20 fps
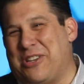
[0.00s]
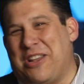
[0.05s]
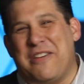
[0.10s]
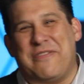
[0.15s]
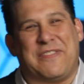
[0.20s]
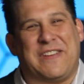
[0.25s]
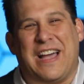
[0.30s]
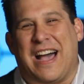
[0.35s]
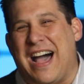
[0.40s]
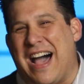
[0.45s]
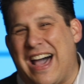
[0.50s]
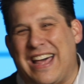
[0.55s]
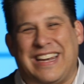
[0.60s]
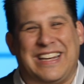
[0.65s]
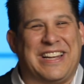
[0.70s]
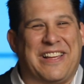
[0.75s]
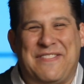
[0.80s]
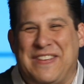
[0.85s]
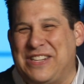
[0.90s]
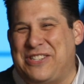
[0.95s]
Love God
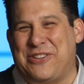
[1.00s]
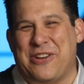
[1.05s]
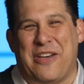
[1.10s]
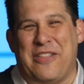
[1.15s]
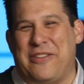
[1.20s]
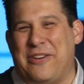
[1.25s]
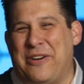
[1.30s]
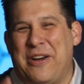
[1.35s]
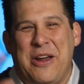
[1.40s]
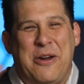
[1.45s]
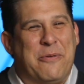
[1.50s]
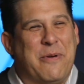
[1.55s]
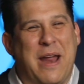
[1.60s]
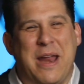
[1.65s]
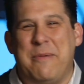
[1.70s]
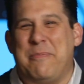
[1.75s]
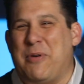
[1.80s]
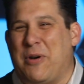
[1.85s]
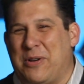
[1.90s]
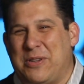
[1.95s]
and love each other,
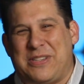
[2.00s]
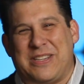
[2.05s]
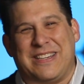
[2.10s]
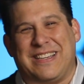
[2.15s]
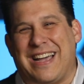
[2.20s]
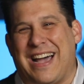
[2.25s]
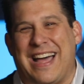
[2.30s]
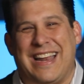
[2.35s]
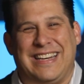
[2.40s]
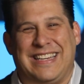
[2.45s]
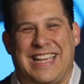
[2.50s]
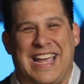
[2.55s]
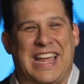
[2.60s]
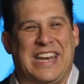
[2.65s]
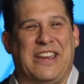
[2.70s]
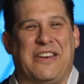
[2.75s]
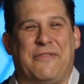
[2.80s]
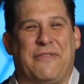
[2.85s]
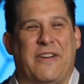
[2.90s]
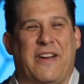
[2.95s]
rainbows and cotton
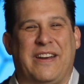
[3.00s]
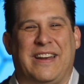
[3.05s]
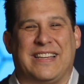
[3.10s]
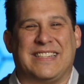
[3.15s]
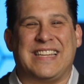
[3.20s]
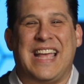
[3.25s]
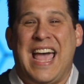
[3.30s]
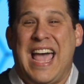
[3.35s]
candy and fairy dust.